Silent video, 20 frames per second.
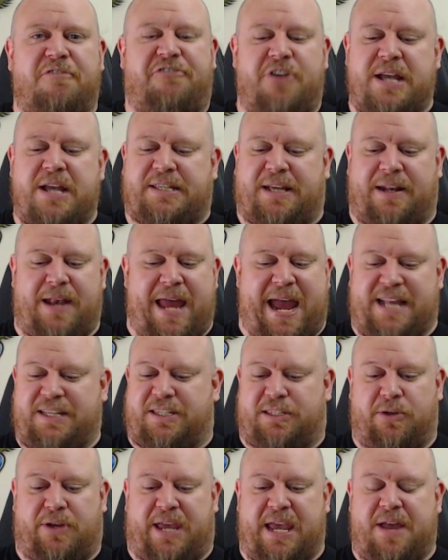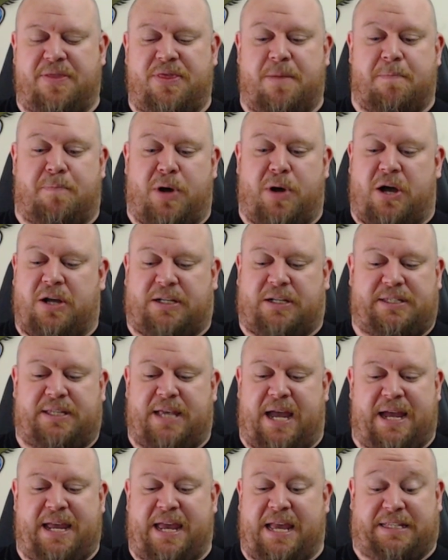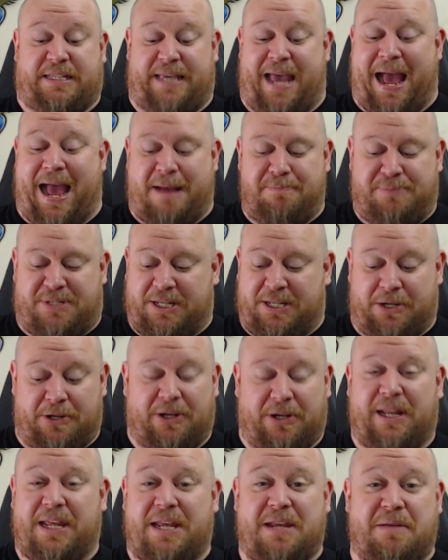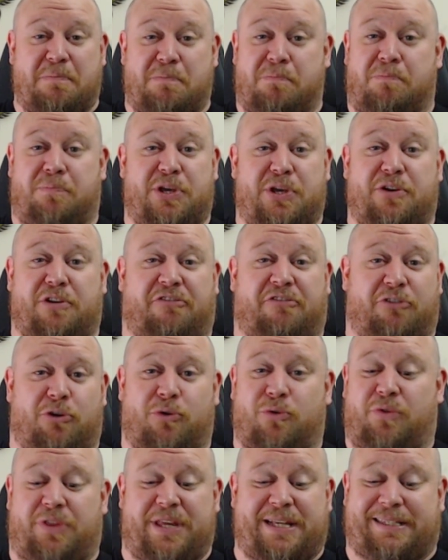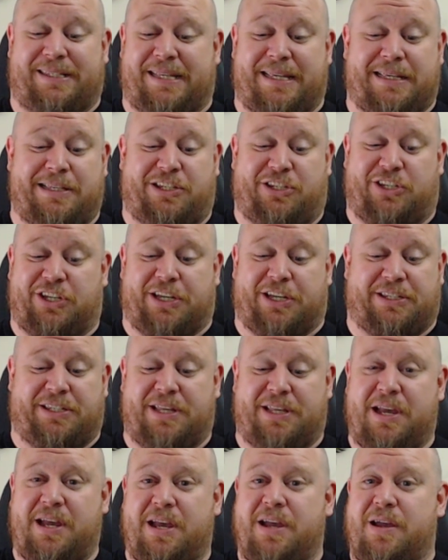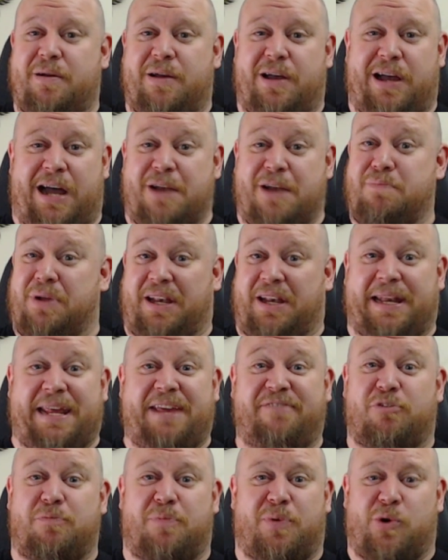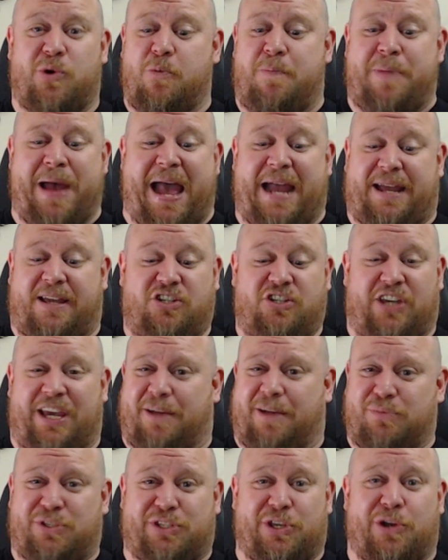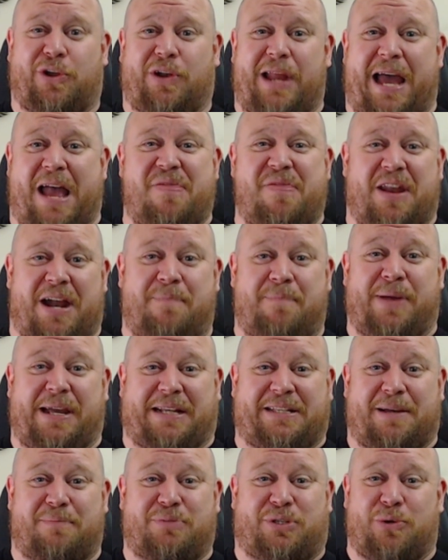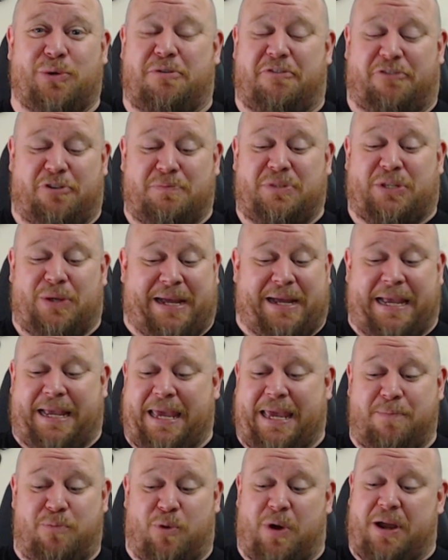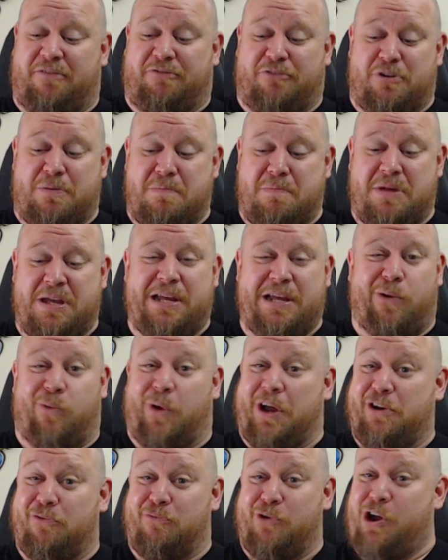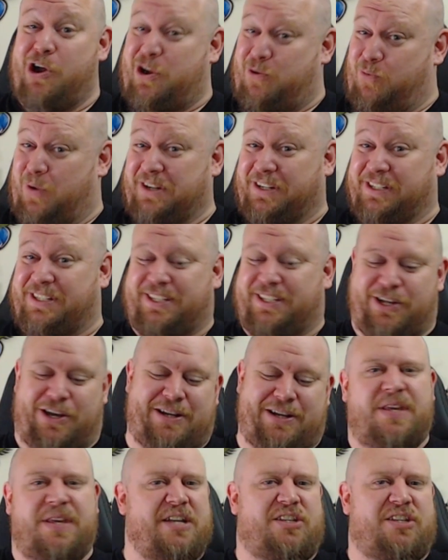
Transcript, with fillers: at first glance, looking at the box, it's absolutely beautiful. This is just unbelievable packaging. I'm so glad that I picked up two of them so I can keep one of them, one to rock, one to stock. The